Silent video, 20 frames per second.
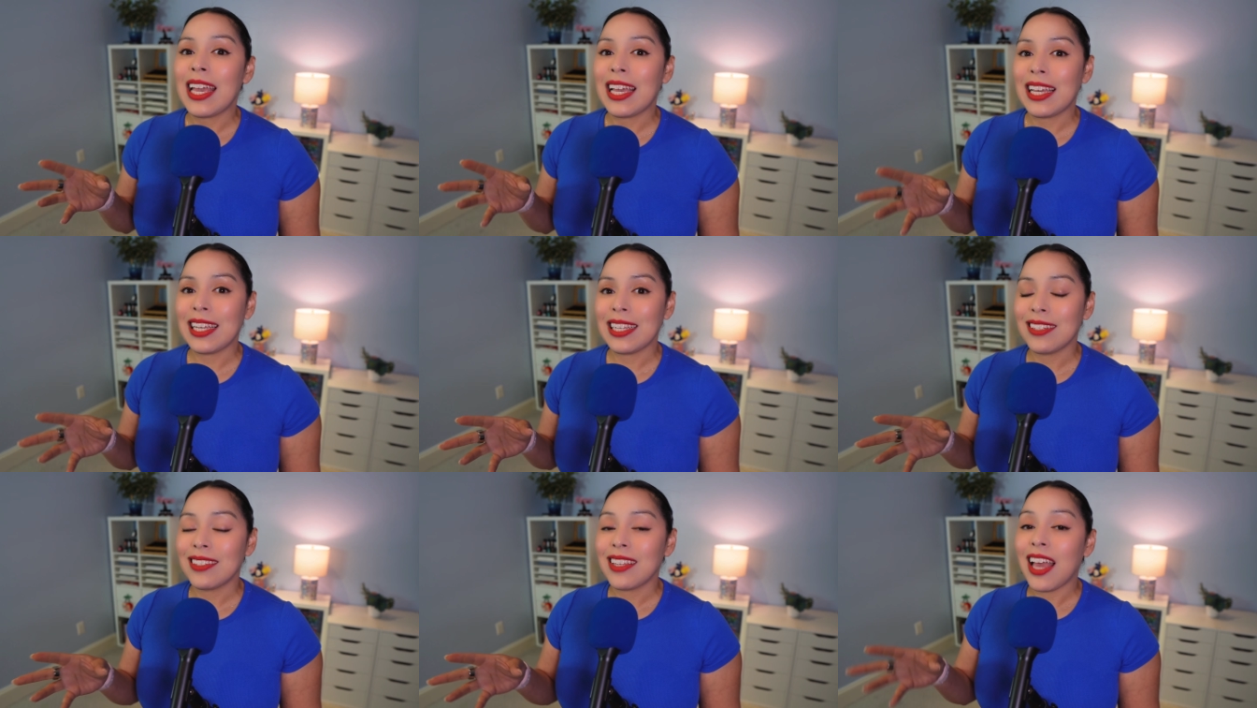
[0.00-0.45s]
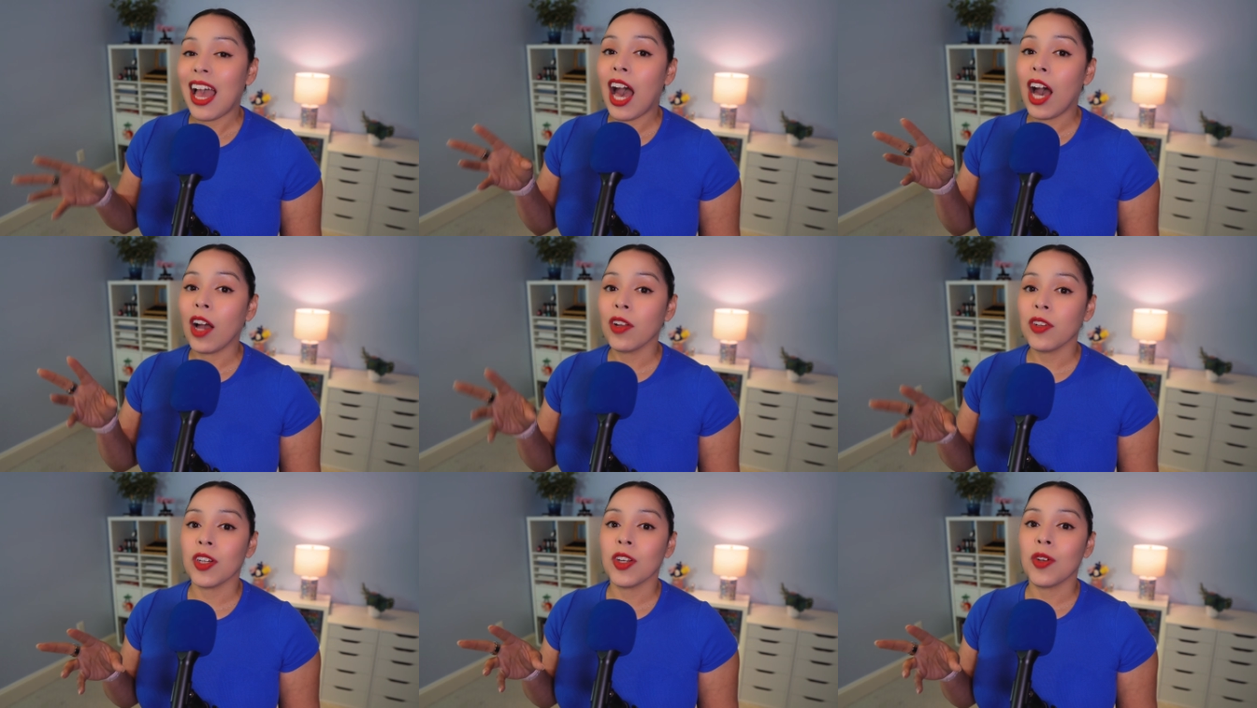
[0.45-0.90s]
is
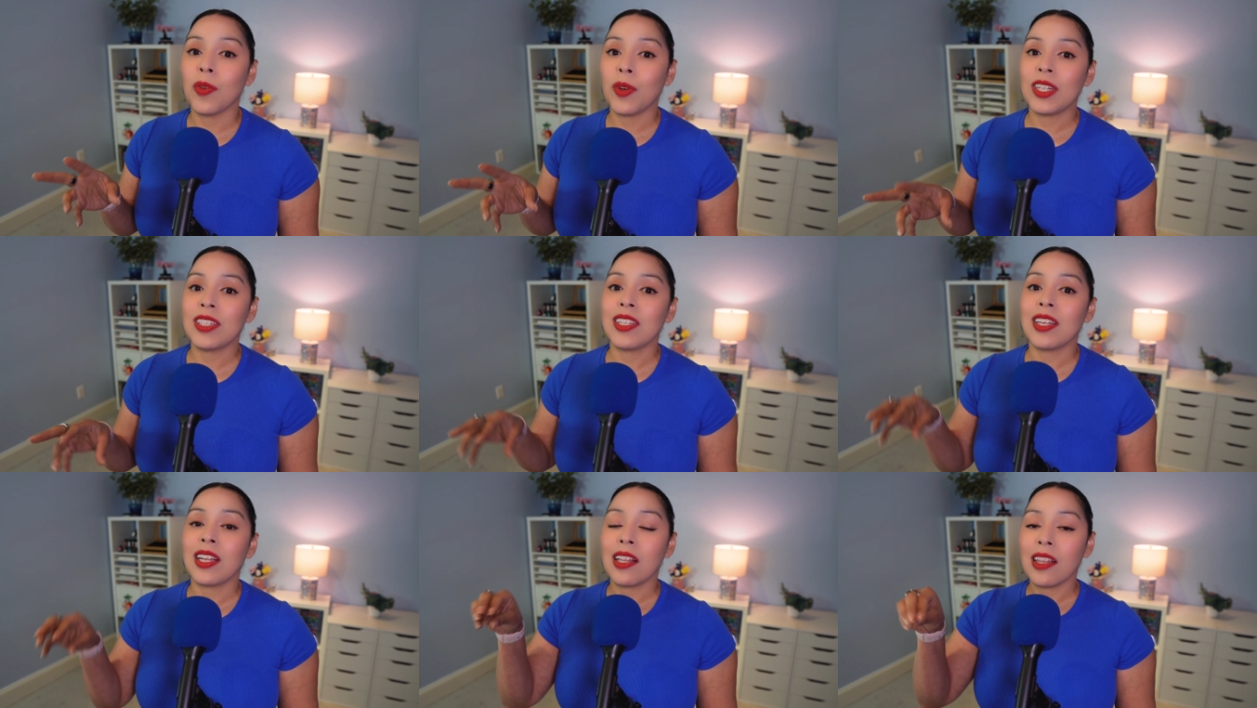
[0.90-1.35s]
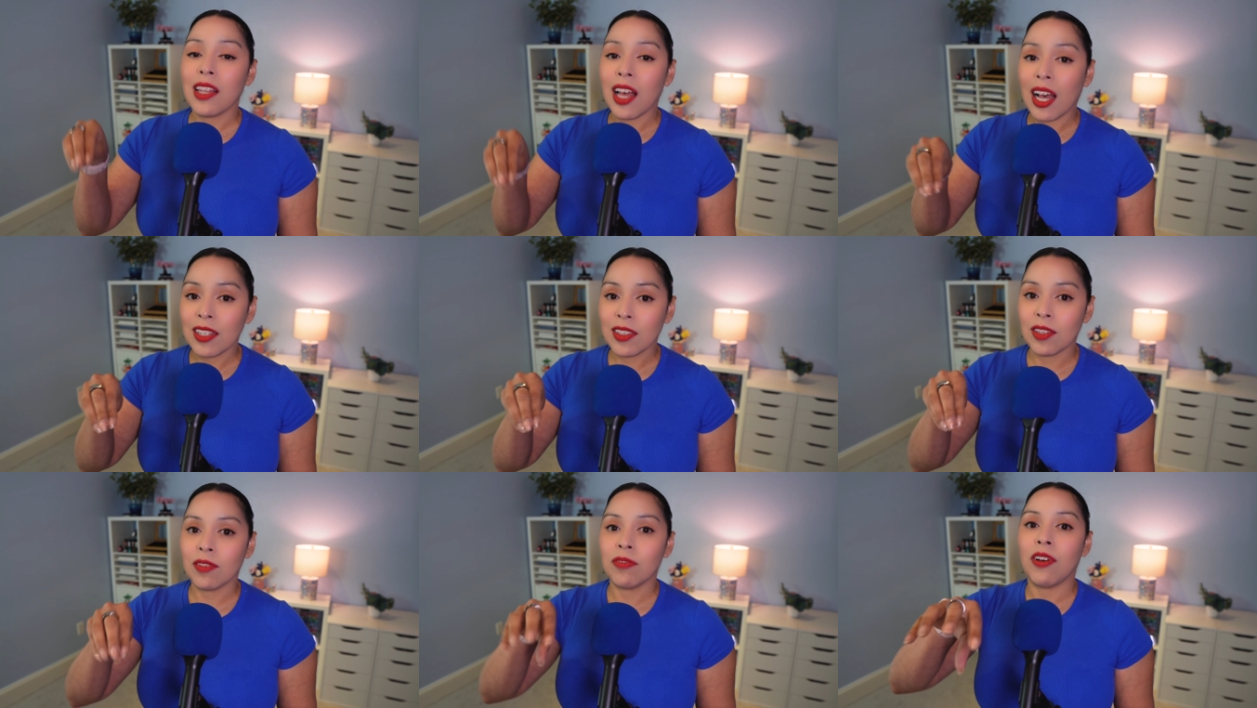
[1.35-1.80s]
how you're going to
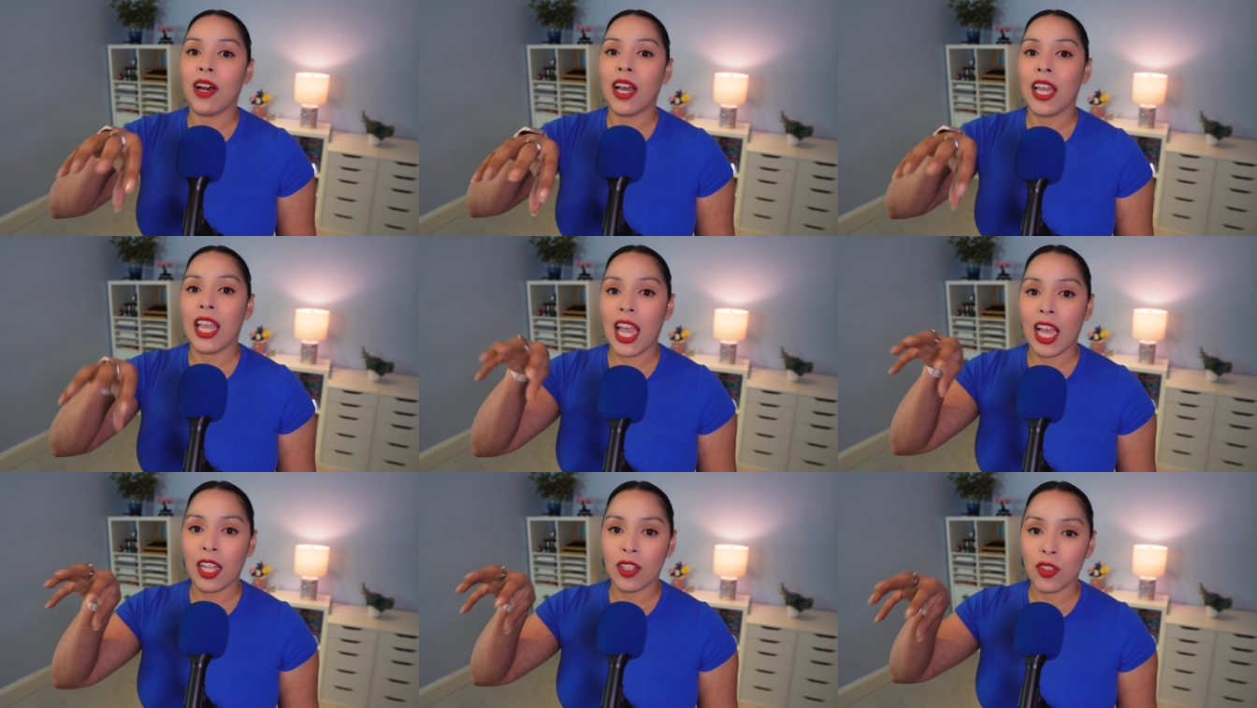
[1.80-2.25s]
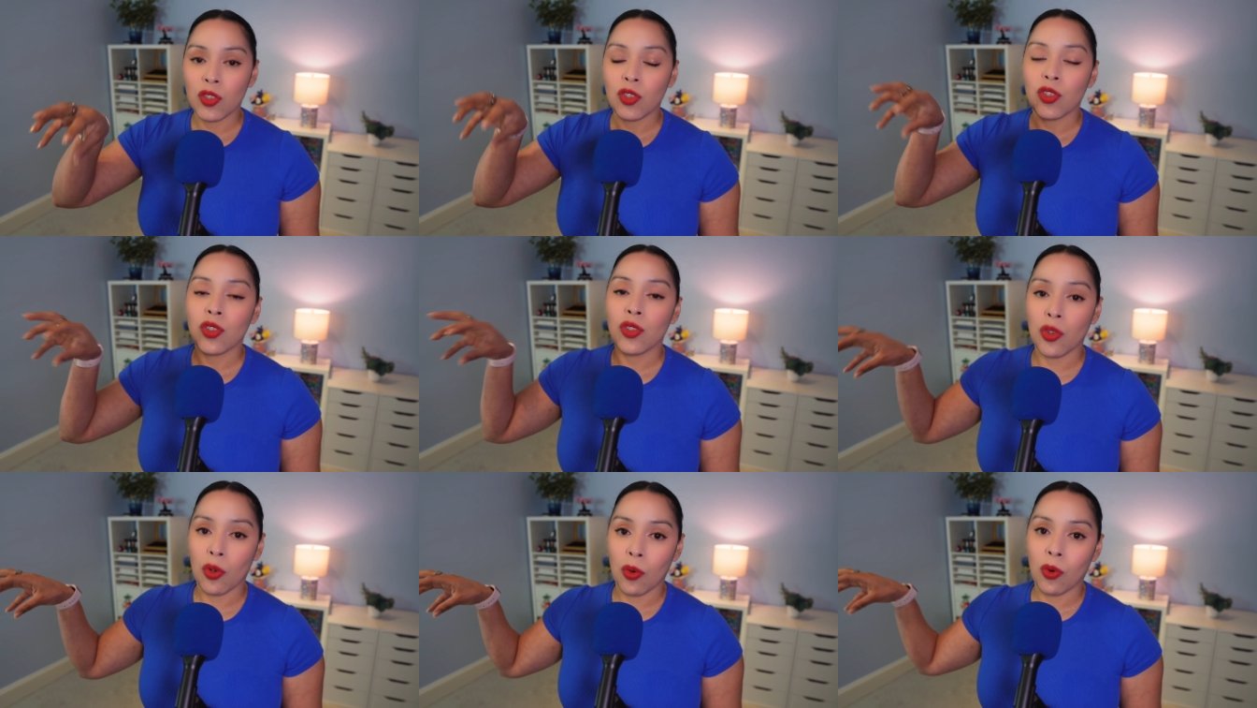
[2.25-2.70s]
classify and
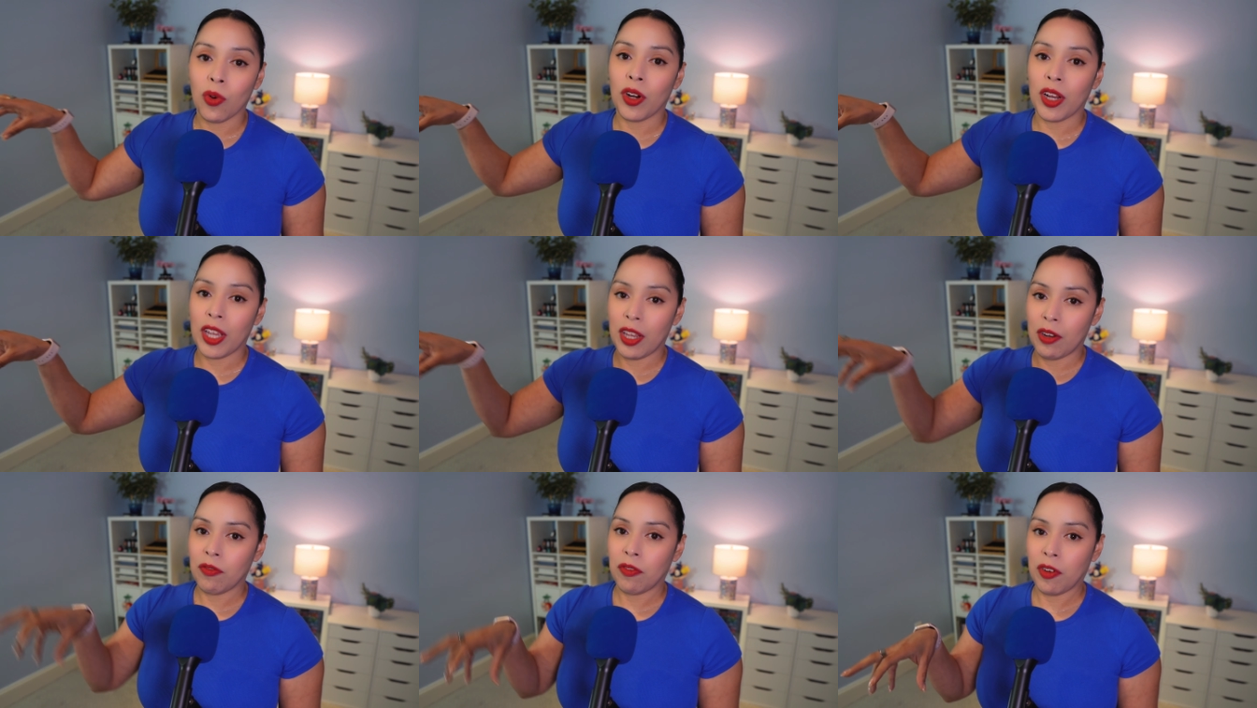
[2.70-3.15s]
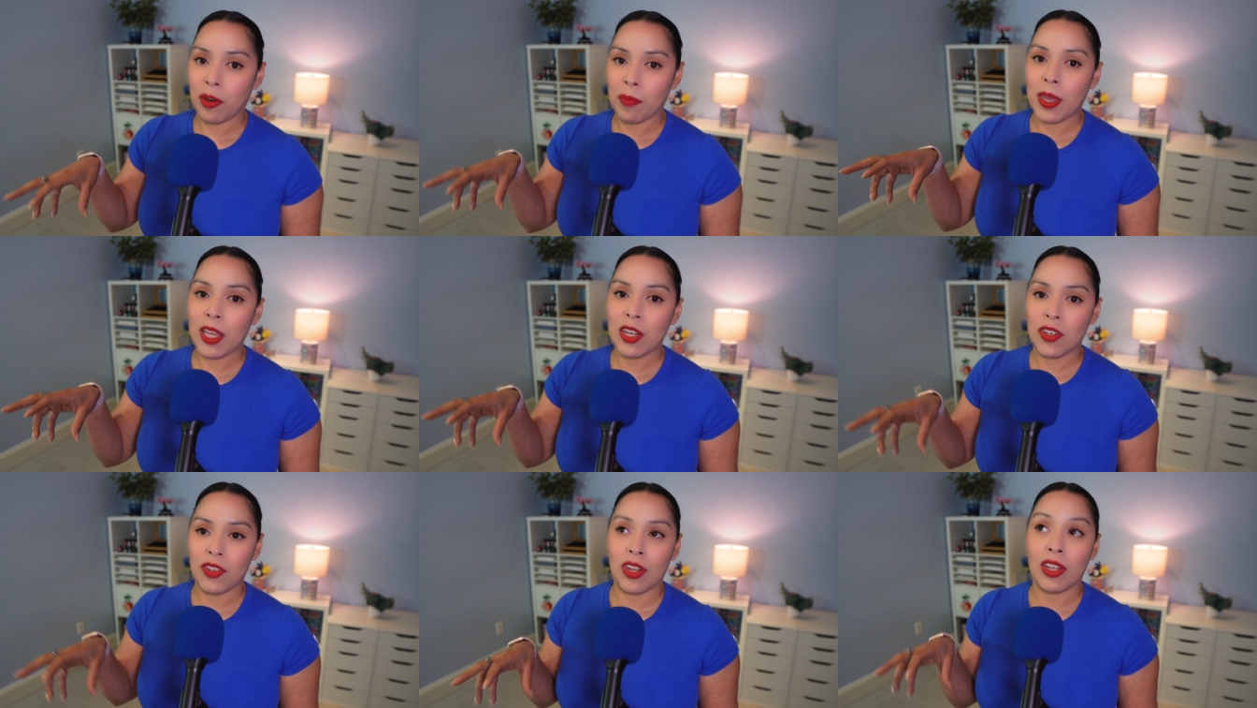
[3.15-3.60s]
store
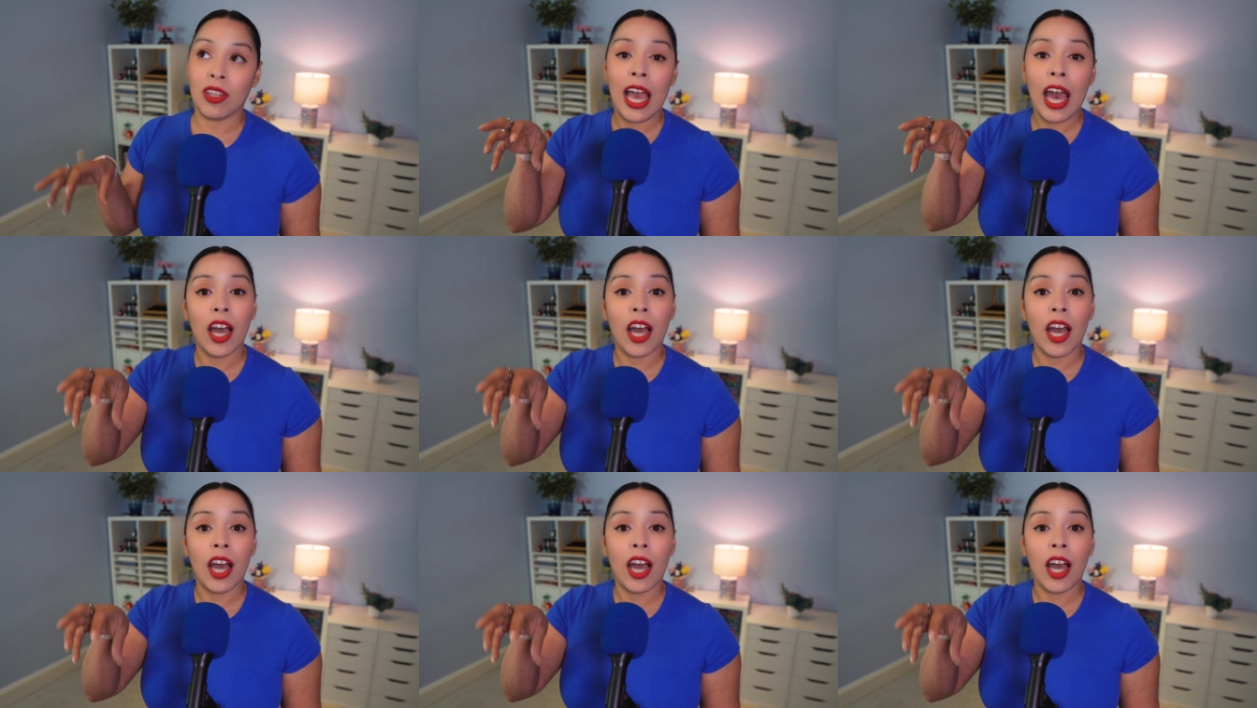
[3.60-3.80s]
information,